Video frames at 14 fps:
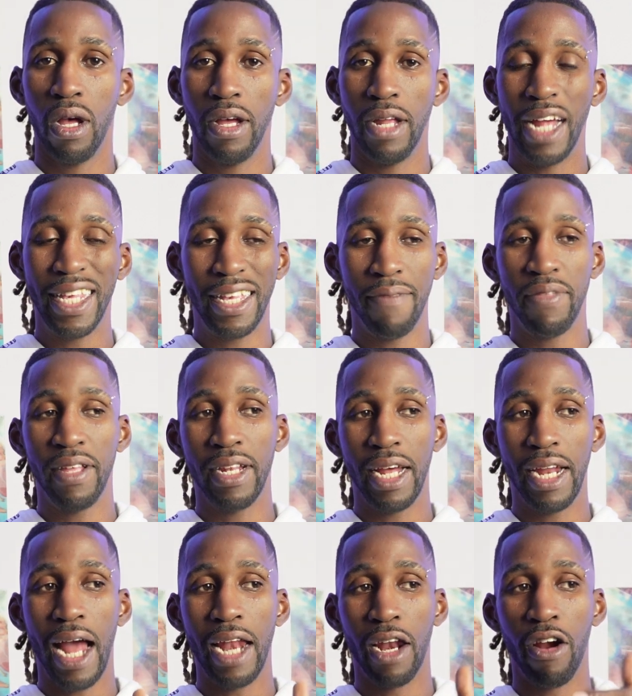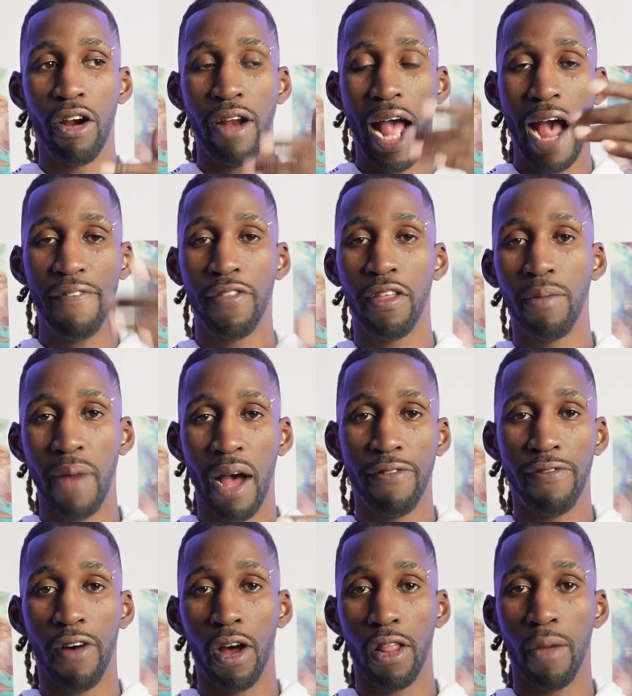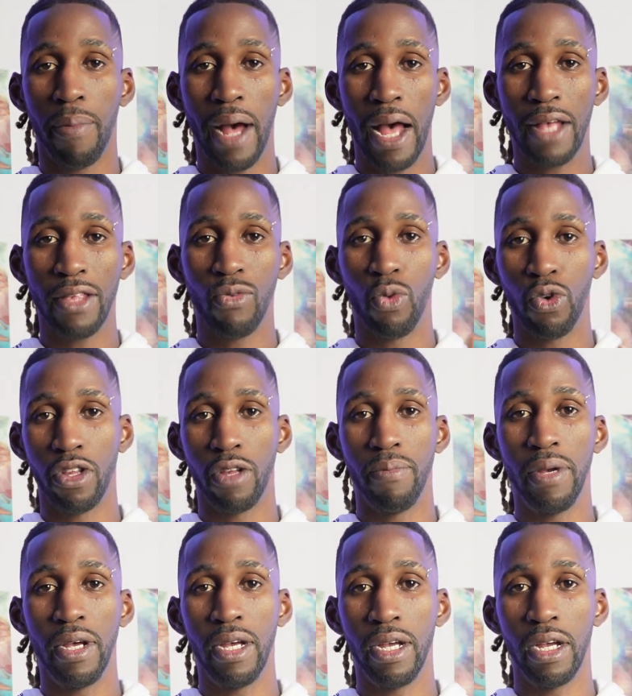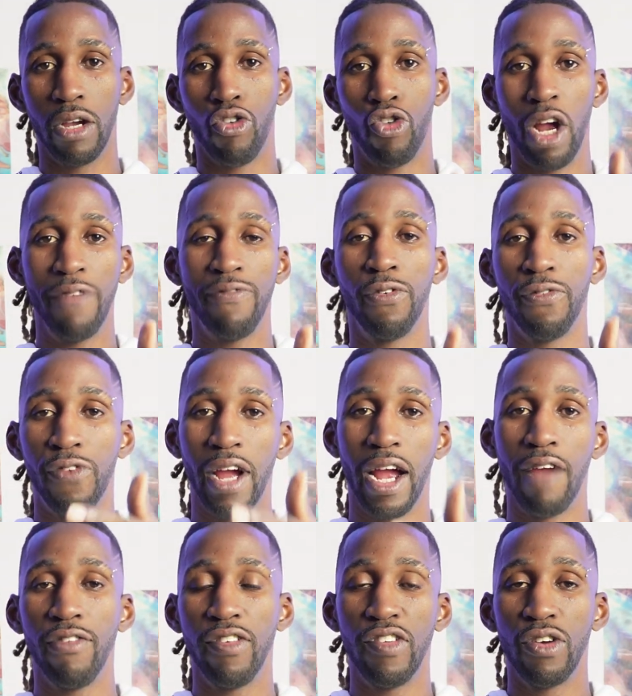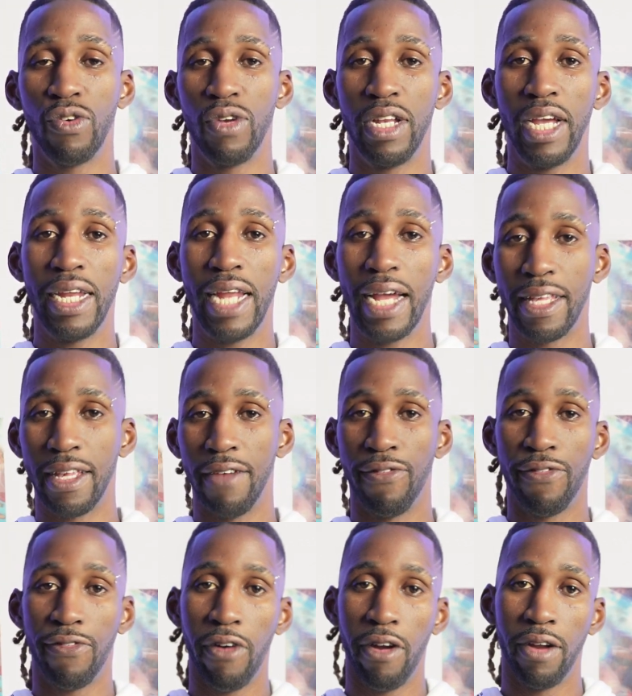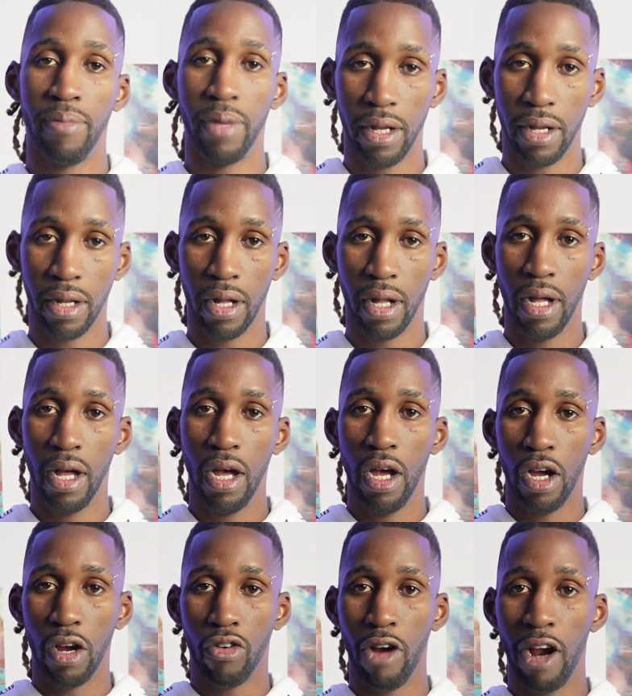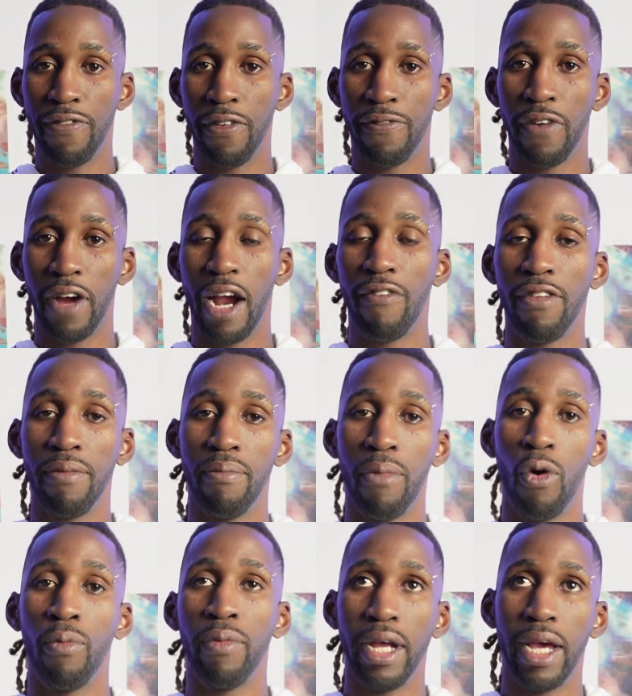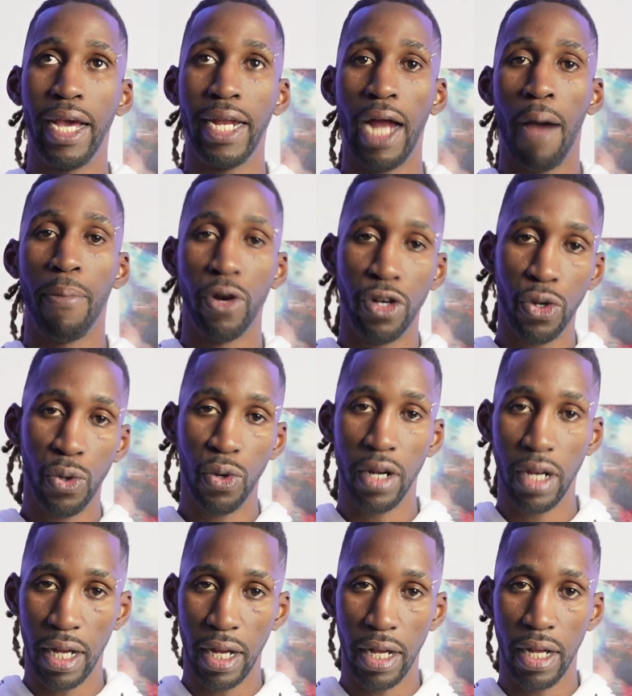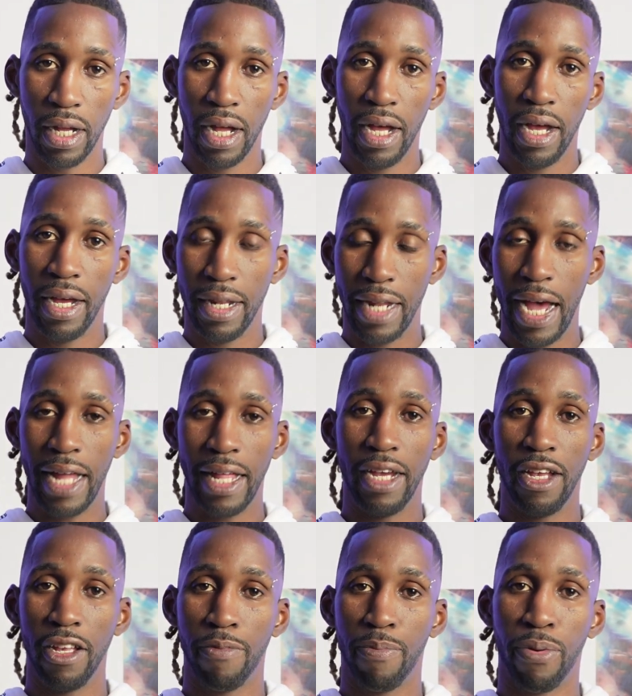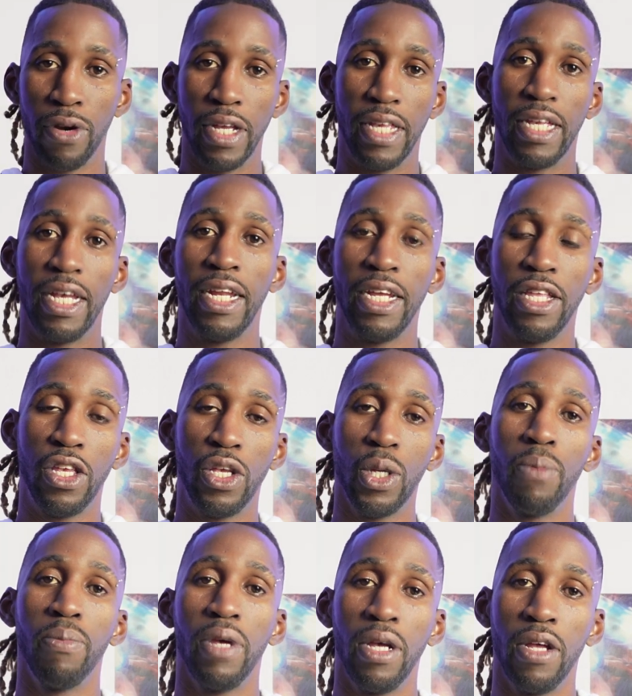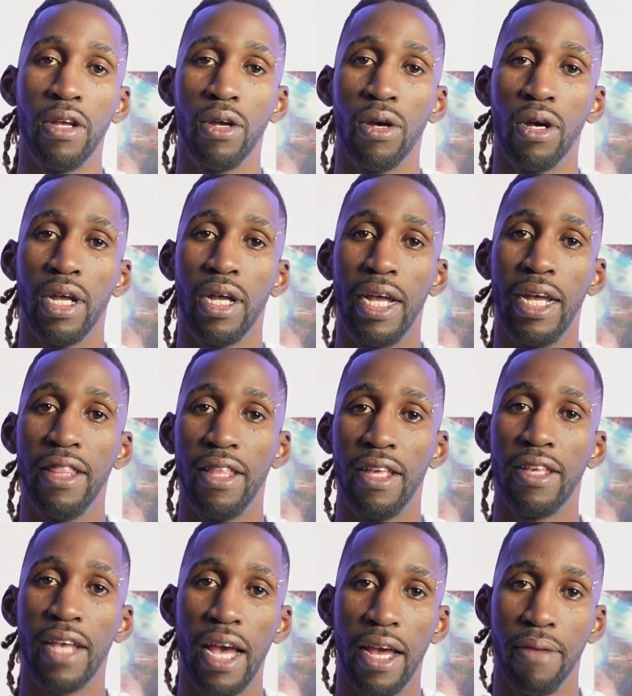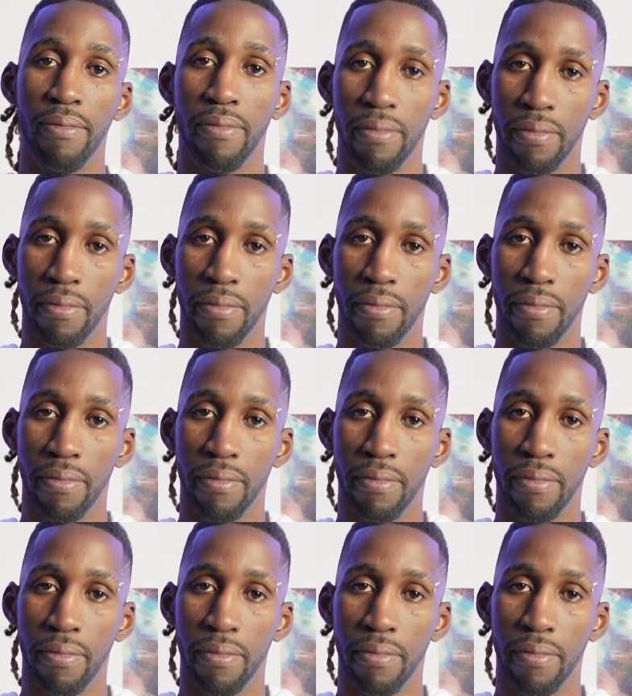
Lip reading: that's something that I learned after my father passed, was to be grateful for every single day that's in front of me. Grateful for every moment and opportunity that is presented to me in this game.